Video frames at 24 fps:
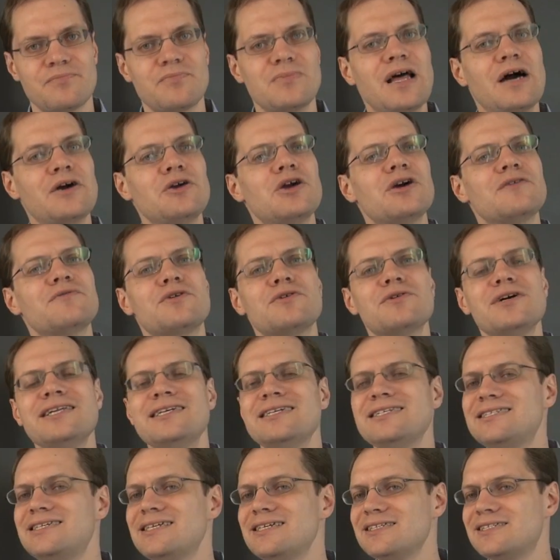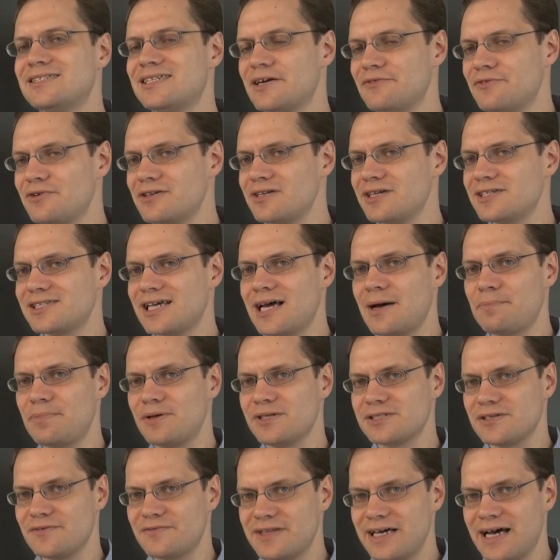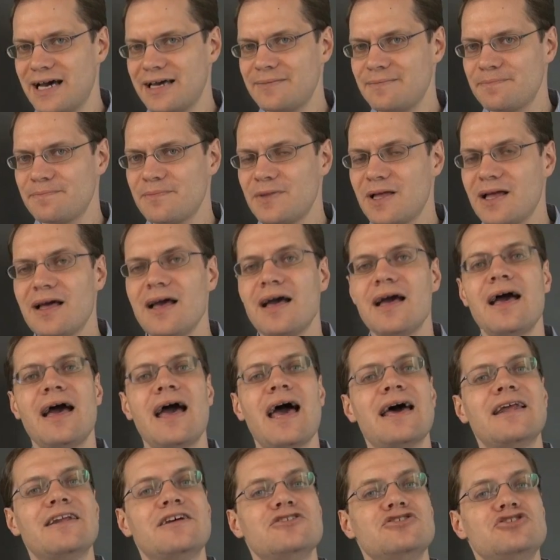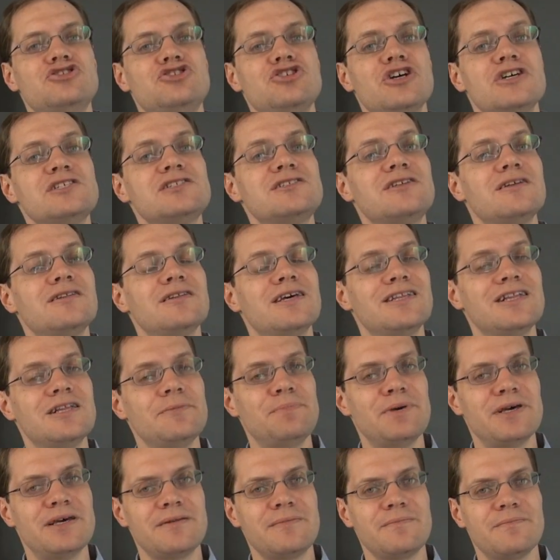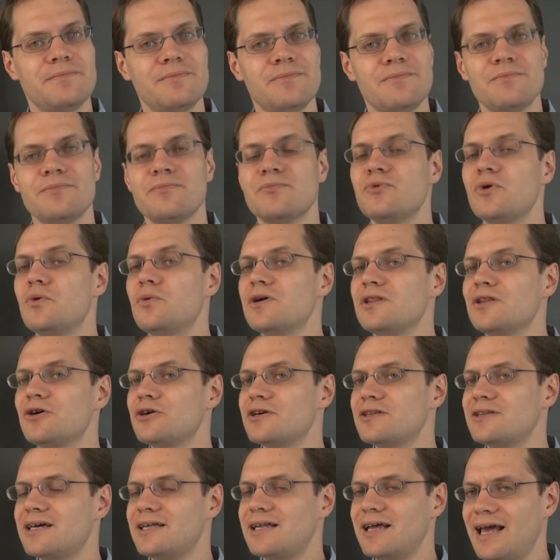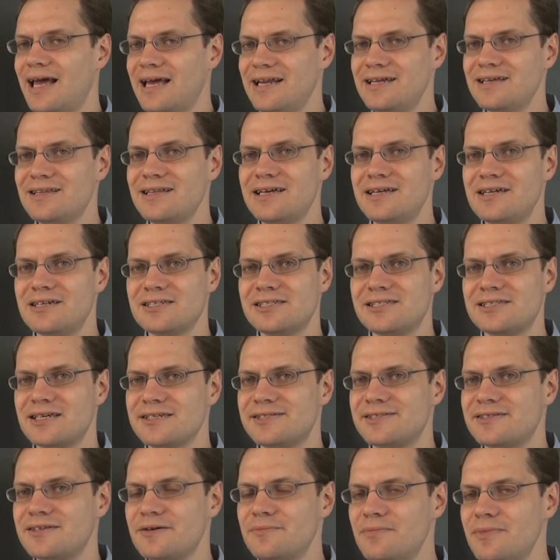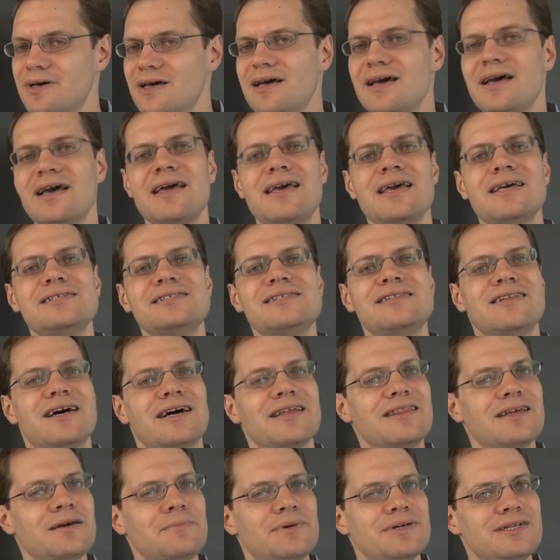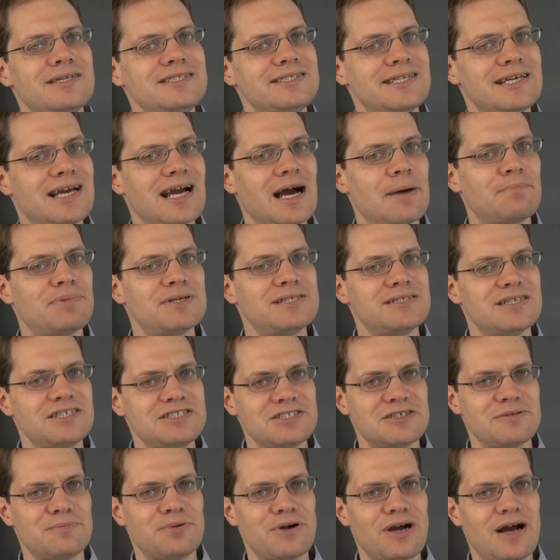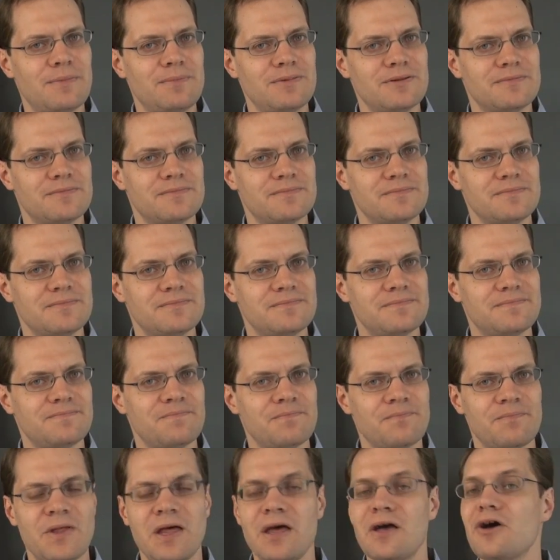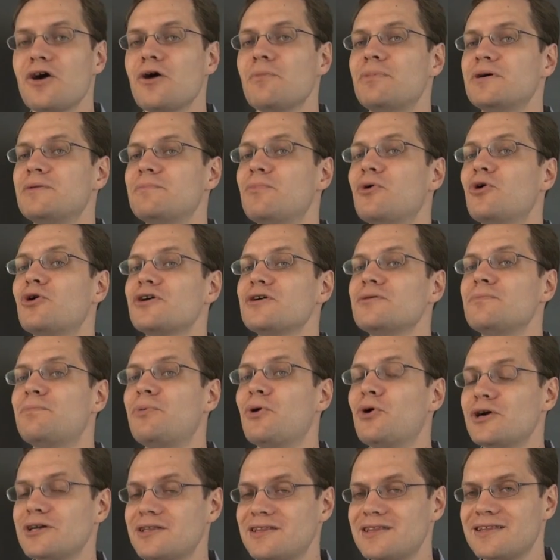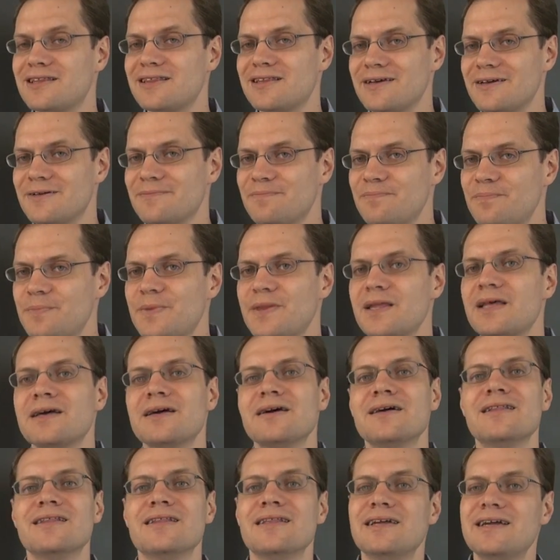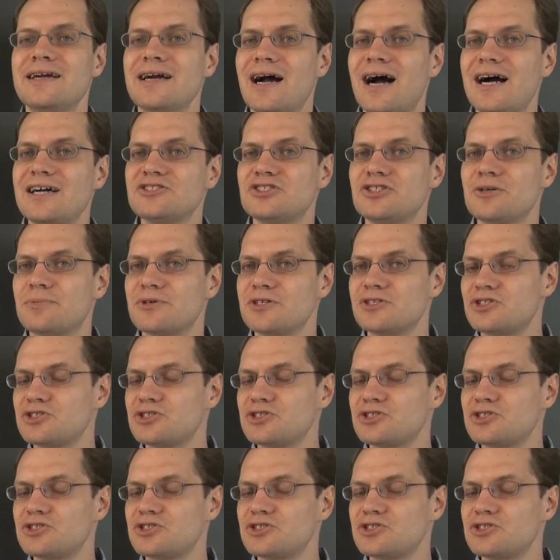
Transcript: Now you have already seen several examples of that, and in just a little bit, we will learn that any linear system is nothing but a decomposition problem. But more importantly, Linear algebra